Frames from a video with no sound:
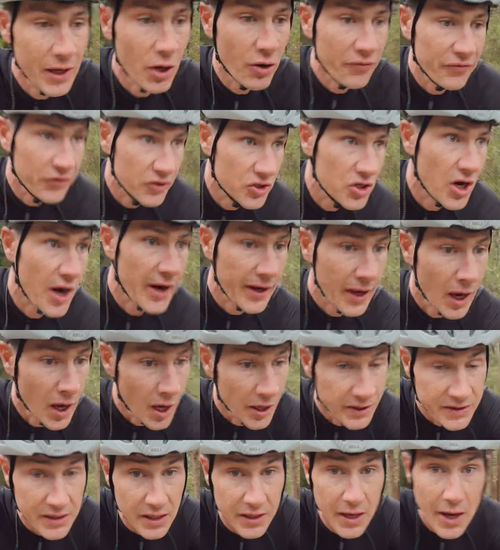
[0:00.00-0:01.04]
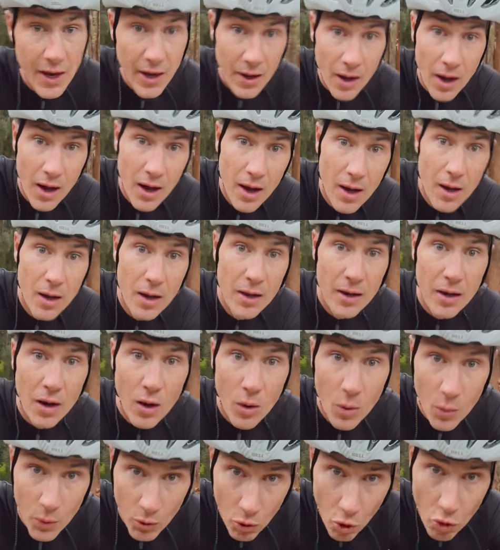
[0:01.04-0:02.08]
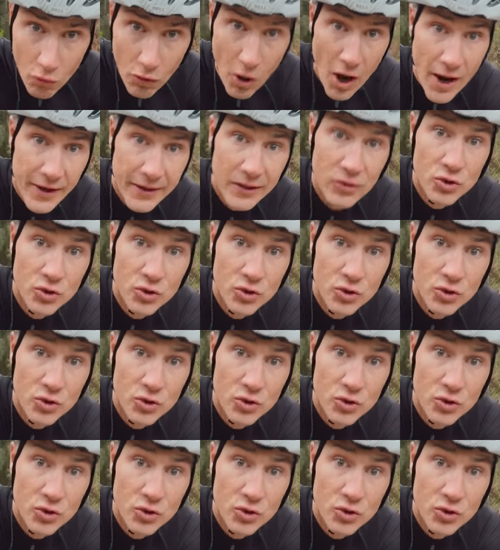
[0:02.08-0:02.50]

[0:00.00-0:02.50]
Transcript: off the track. So yeah, we're all riding